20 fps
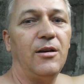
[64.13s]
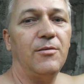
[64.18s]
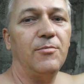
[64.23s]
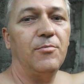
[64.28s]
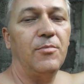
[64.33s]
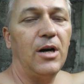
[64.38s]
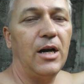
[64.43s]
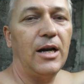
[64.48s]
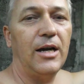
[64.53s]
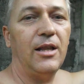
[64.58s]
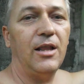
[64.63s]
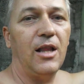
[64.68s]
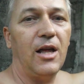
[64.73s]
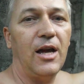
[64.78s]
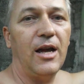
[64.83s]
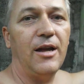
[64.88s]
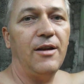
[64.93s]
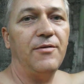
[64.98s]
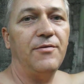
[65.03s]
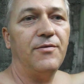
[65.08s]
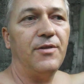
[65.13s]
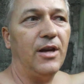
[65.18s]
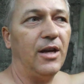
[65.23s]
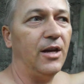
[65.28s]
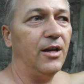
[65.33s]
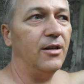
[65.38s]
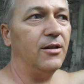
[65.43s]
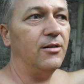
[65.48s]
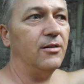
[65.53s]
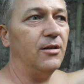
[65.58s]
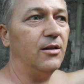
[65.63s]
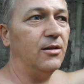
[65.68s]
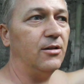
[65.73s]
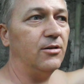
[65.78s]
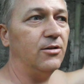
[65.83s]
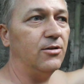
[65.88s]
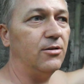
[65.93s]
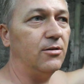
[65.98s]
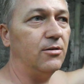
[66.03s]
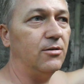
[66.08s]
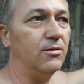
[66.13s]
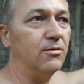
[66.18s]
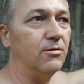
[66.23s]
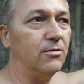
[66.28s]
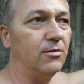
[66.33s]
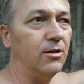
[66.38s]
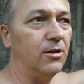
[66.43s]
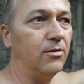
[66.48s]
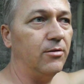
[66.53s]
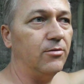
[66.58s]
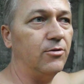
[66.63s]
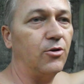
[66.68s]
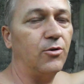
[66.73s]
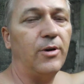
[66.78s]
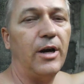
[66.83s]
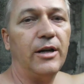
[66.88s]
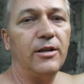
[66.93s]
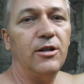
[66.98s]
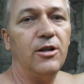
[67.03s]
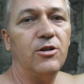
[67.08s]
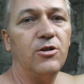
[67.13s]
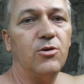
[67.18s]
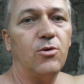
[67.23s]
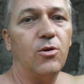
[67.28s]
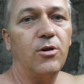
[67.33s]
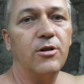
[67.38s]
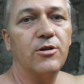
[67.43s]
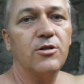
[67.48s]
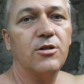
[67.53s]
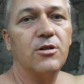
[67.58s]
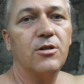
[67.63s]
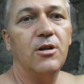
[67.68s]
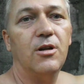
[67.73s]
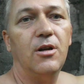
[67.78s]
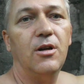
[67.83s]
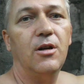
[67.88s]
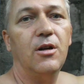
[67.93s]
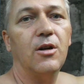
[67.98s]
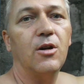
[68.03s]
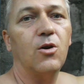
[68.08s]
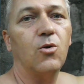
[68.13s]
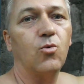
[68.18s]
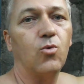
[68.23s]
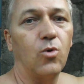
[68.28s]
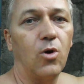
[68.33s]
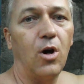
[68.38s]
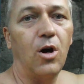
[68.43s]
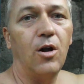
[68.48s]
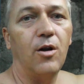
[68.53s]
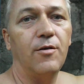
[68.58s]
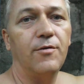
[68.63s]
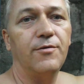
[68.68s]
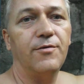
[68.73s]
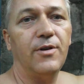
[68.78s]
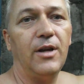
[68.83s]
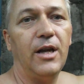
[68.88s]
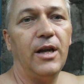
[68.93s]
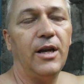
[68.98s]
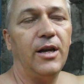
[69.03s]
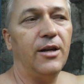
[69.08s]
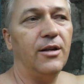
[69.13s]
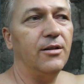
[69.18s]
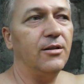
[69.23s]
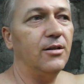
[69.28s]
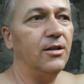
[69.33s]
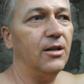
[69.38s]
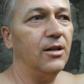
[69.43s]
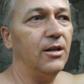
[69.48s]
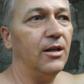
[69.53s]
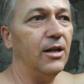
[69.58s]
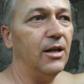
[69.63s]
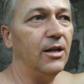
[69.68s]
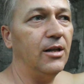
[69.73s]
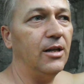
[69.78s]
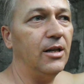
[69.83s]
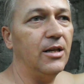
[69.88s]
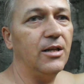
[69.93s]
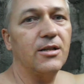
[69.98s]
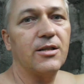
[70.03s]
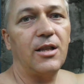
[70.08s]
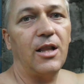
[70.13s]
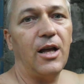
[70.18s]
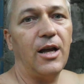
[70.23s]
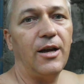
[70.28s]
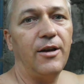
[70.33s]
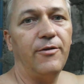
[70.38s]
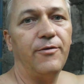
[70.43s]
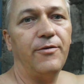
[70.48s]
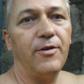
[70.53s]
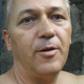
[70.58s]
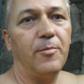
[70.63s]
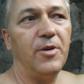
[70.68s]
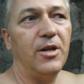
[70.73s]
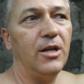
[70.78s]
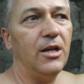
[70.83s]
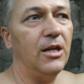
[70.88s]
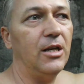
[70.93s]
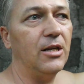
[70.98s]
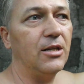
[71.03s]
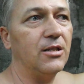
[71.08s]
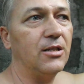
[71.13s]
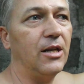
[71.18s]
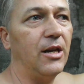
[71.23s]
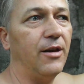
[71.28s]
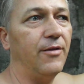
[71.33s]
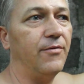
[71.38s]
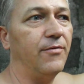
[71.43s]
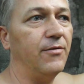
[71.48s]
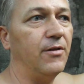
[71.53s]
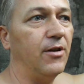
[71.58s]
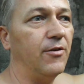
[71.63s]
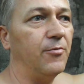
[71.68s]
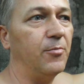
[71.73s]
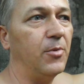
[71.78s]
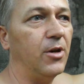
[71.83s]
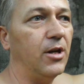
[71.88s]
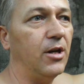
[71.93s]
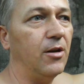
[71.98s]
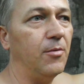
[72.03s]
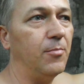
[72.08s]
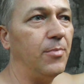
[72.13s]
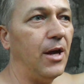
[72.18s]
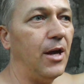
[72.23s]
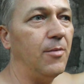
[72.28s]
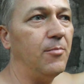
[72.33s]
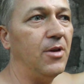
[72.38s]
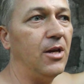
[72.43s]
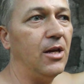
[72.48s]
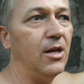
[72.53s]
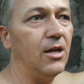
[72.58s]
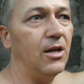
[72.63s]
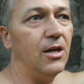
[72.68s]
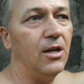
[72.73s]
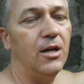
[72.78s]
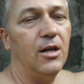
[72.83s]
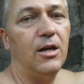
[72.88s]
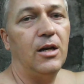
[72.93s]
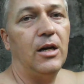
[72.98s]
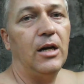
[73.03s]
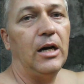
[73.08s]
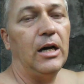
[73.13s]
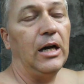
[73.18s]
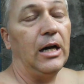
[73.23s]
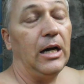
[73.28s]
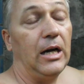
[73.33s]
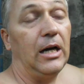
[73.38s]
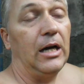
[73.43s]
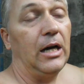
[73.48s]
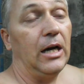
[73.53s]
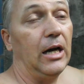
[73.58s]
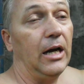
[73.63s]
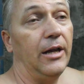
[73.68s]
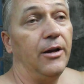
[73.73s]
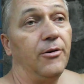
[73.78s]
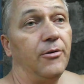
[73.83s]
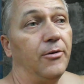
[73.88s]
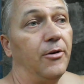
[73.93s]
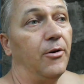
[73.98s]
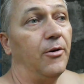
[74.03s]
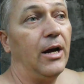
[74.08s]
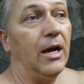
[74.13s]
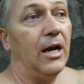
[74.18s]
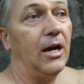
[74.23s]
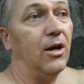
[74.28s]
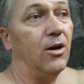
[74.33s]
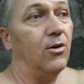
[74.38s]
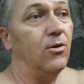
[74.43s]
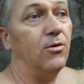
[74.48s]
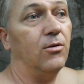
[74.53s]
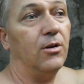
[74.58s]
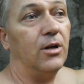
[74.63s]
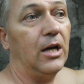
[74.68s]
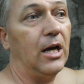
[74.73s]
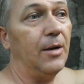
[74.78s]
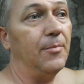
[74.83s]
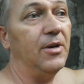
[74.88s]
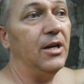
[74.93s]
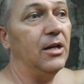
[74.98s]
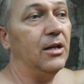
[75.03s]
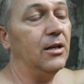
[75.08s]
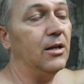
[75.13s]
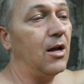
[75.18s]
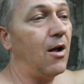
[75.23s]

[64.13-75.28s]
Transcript: my life and, you know, direct it towards Rolf and uh, his life. I mean, he doesn't have enough money to pay me. I don't know how, I mean,